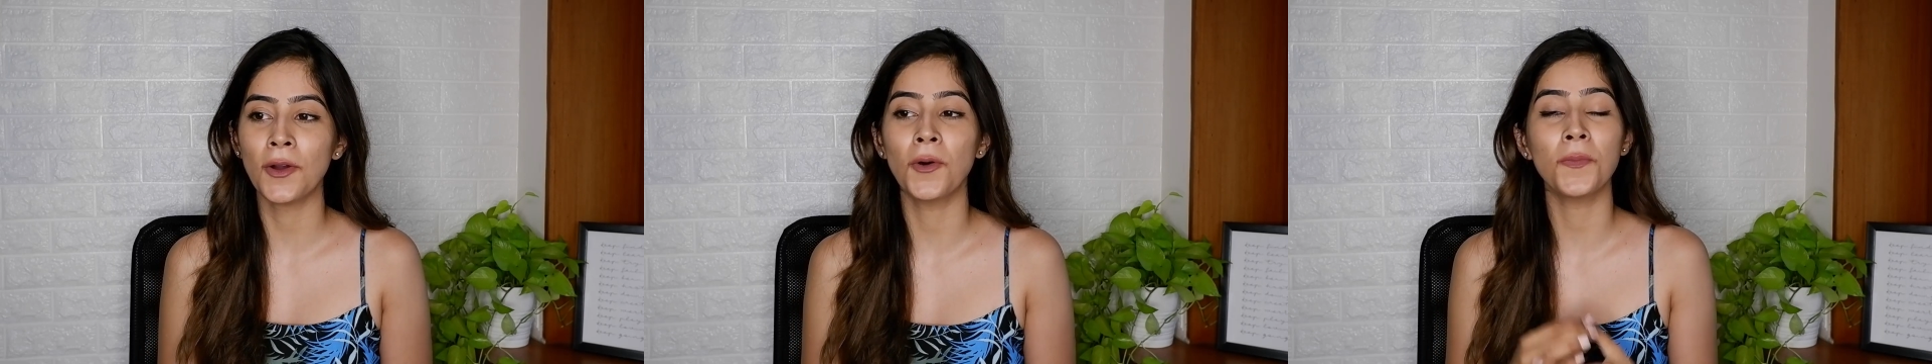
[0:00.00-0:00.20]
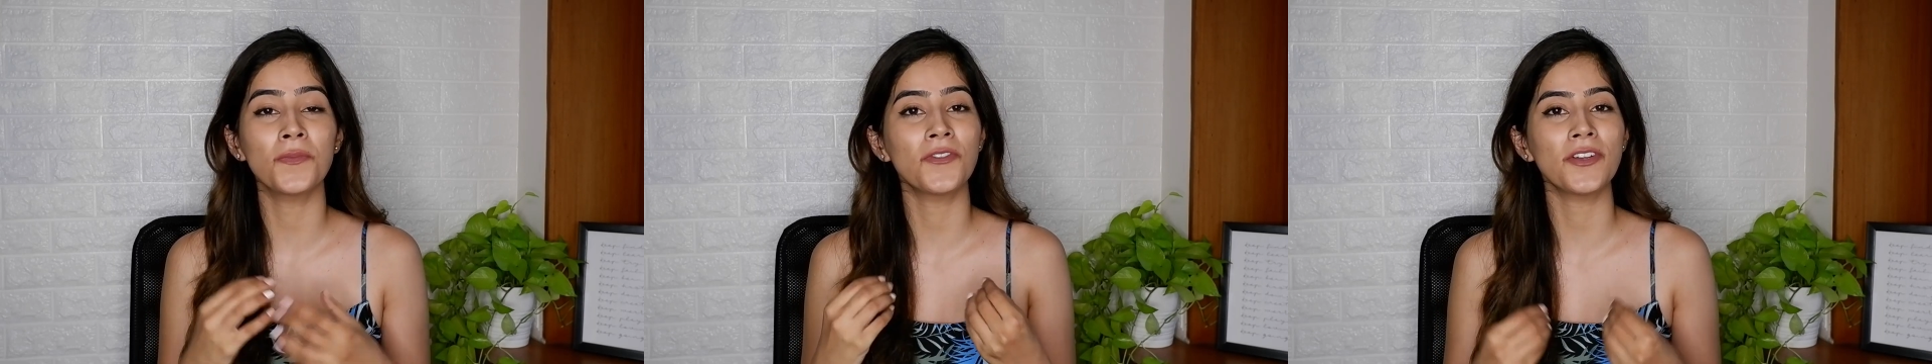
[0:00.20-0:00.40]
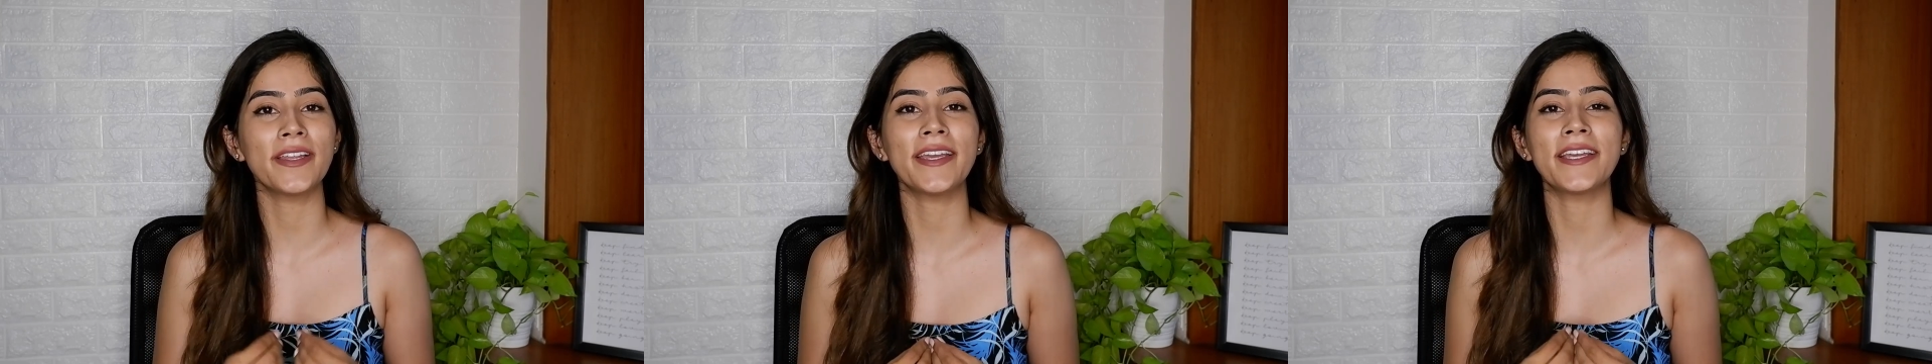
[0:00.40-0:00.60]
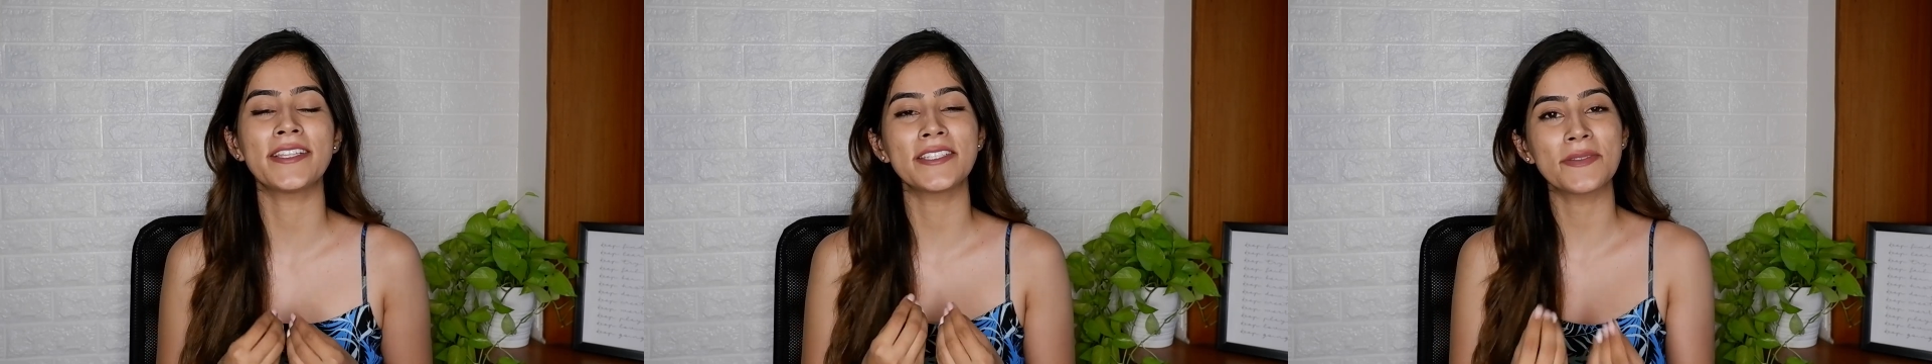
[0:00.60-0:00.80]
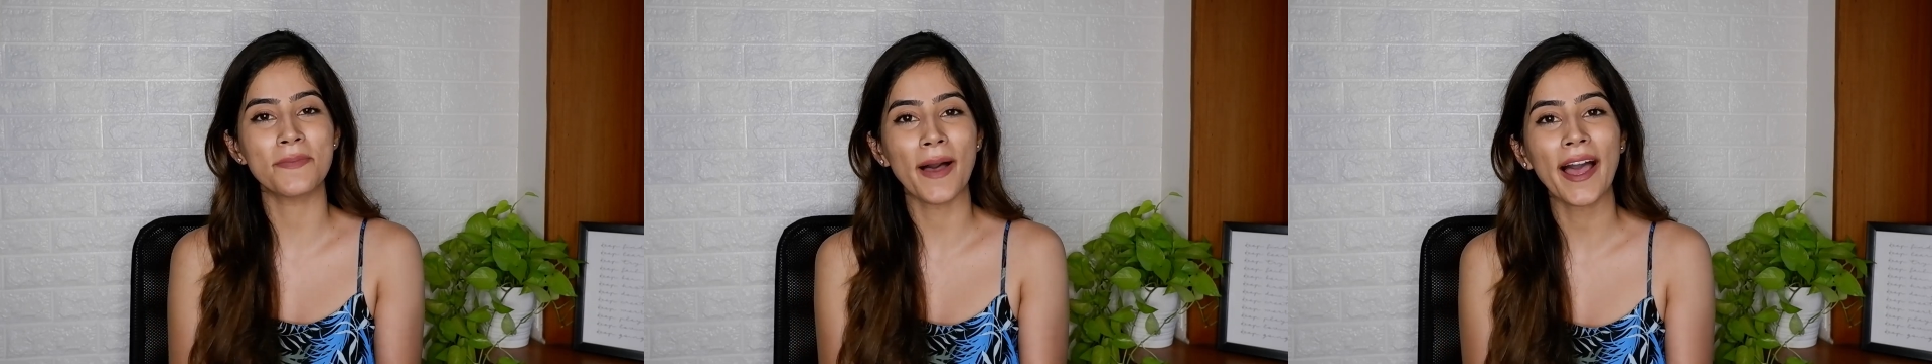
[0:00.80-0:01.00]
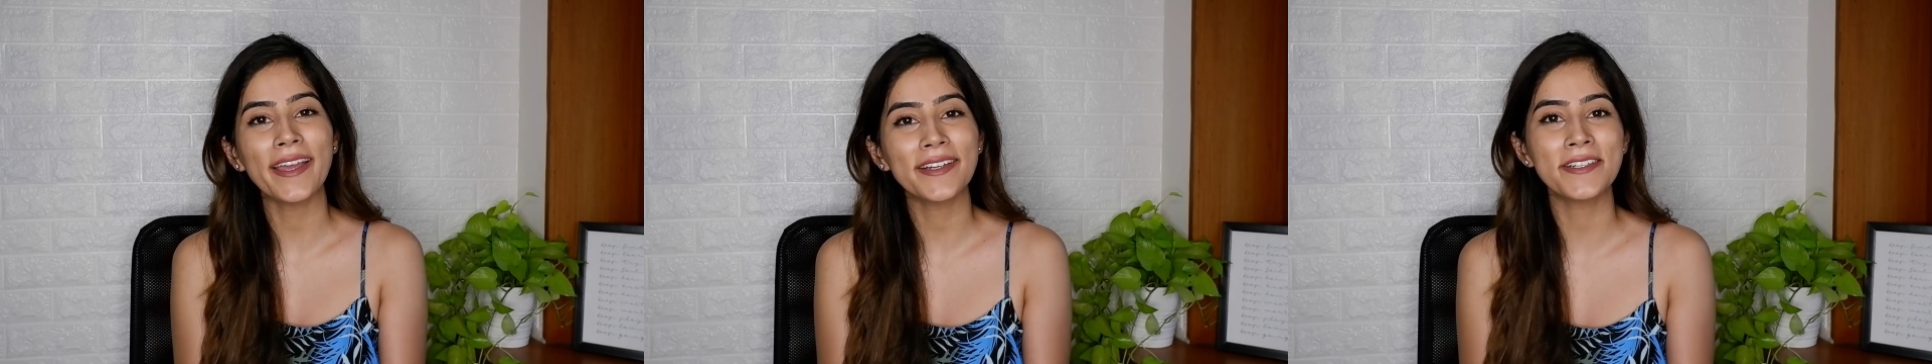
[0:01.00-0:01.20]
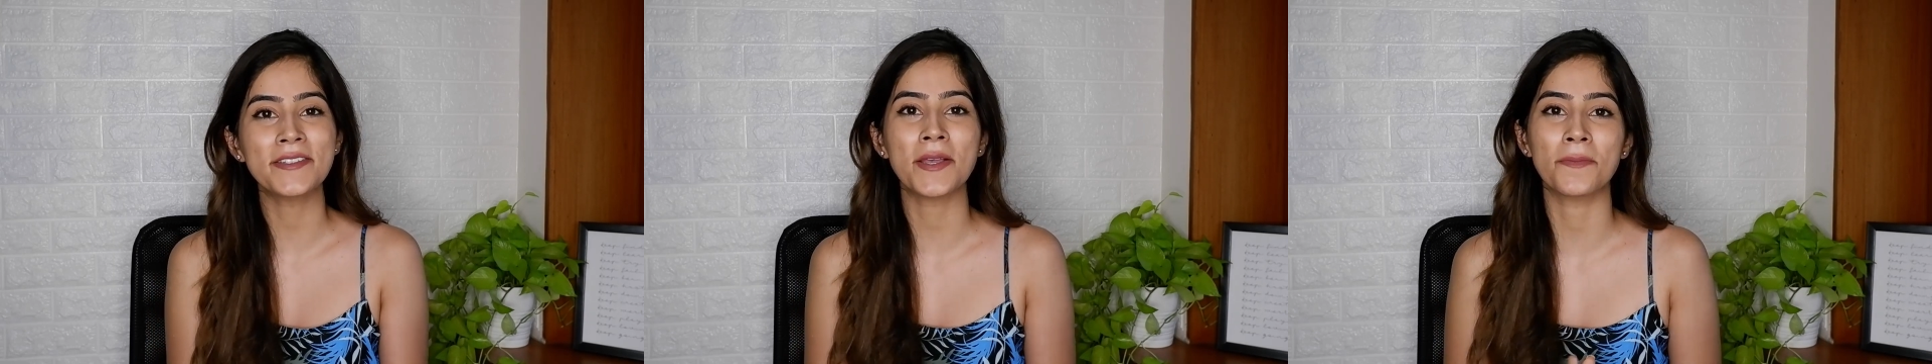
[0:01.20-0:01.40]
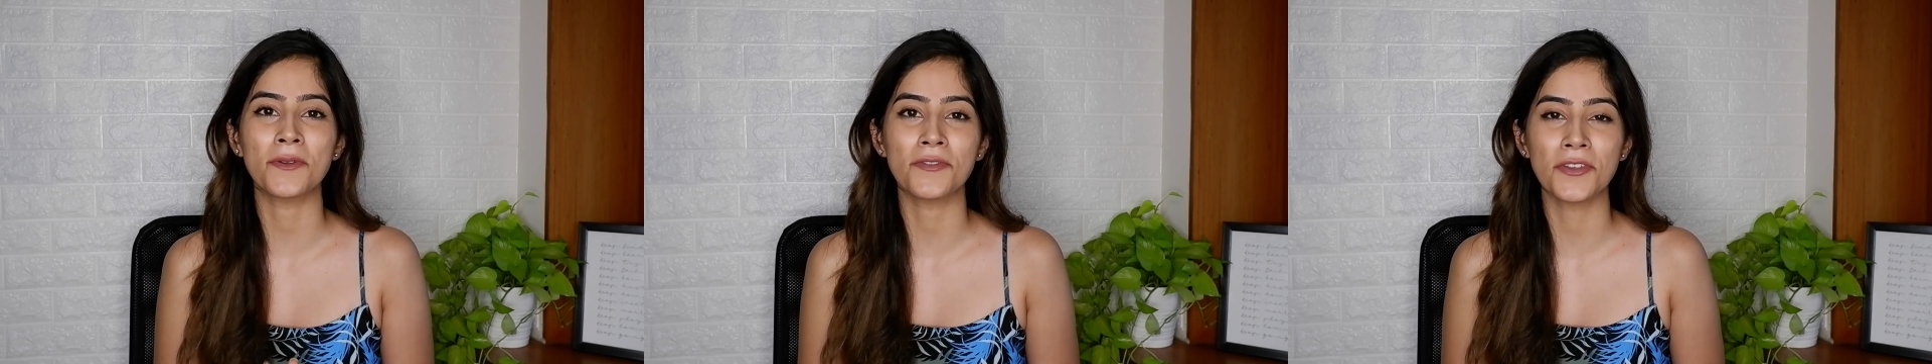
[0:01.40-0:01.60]
hopefully inspire
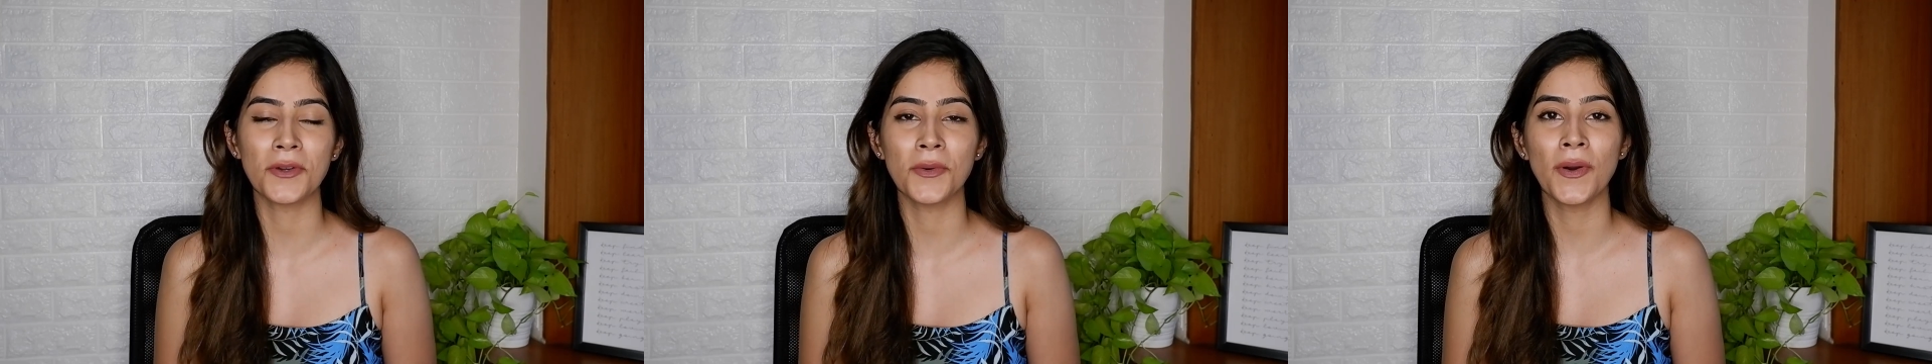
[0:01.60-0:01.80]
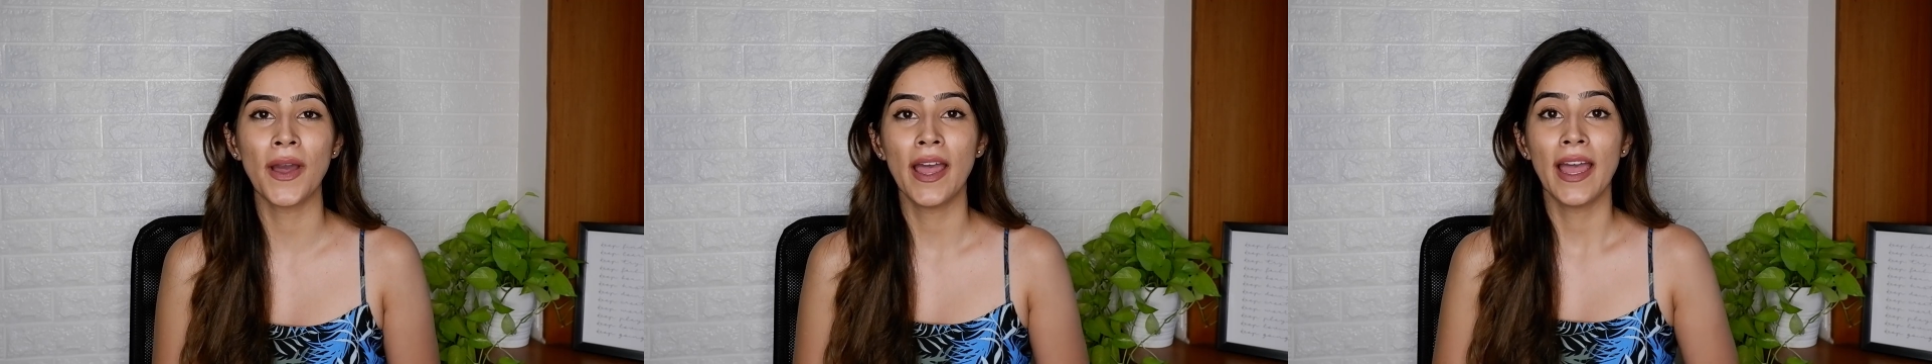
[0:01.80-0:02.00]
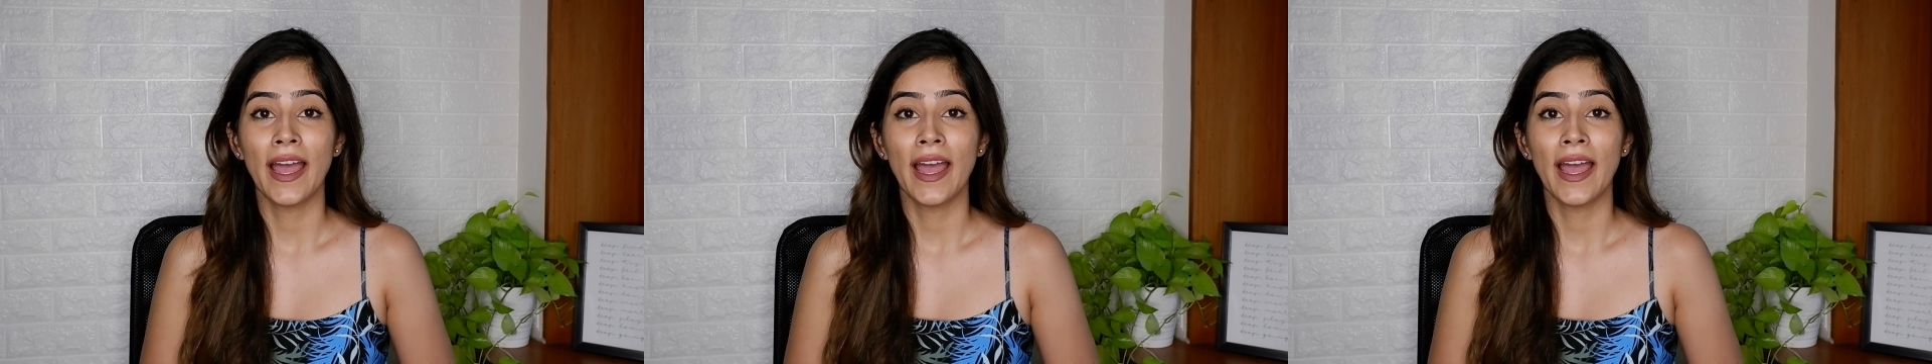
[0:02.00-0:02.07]
some of you.